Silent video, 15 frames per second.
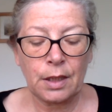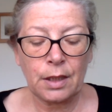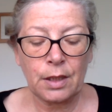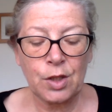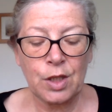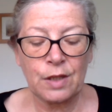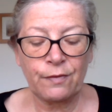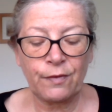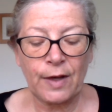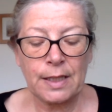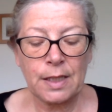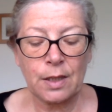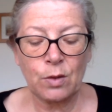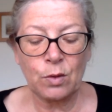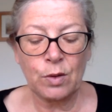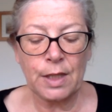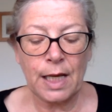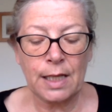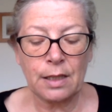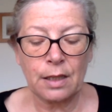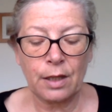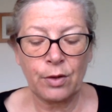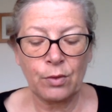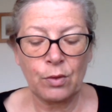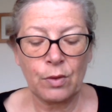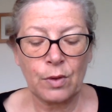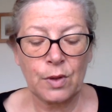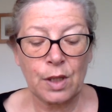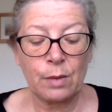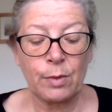"She's fainted or dead," I
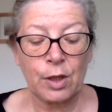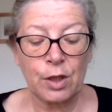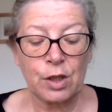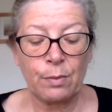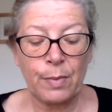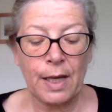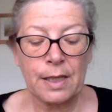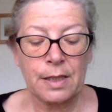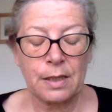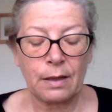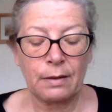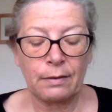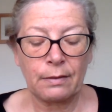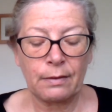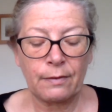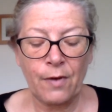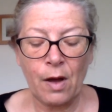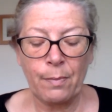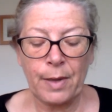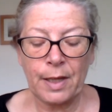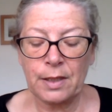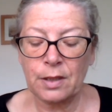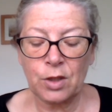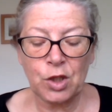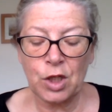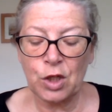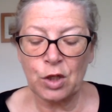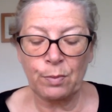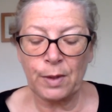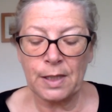thought. "So much the better. Far better that she
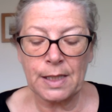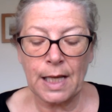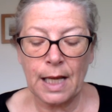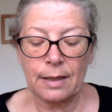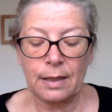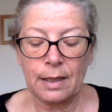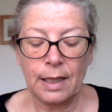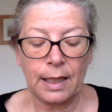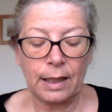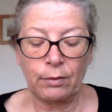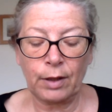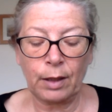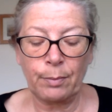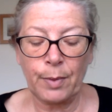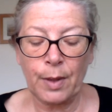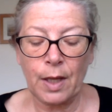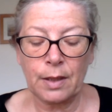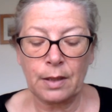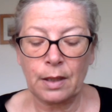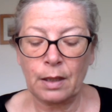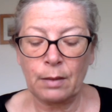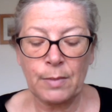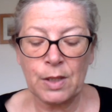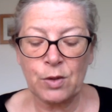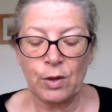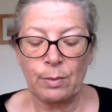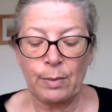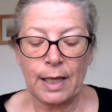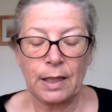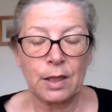should be dead than lingering a burden and a misery
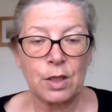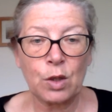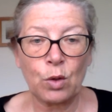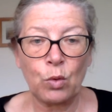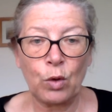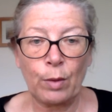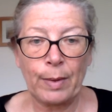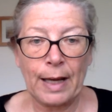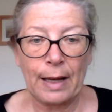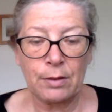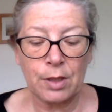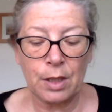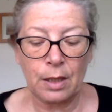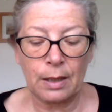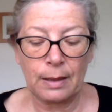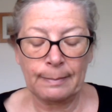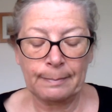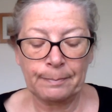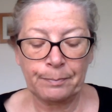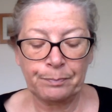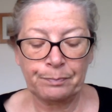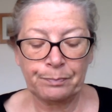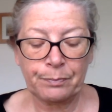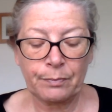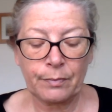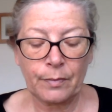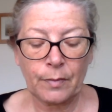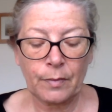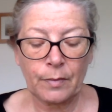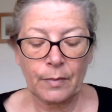maker to all about her."
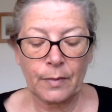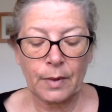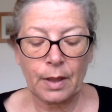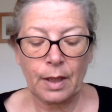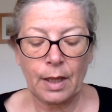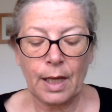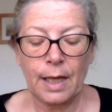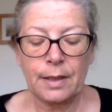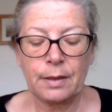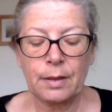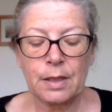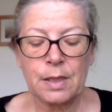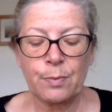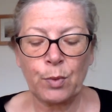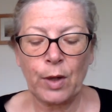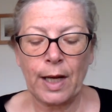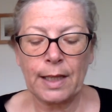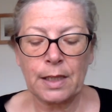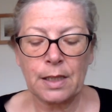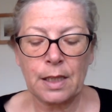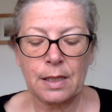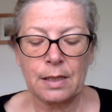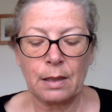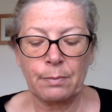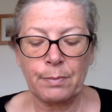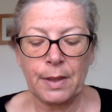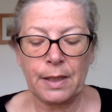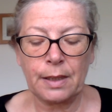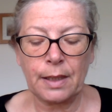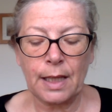Edgar sprang to his
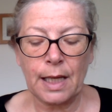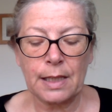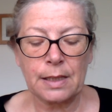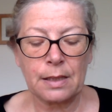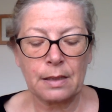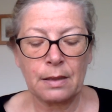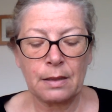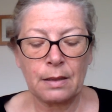unbidden guest,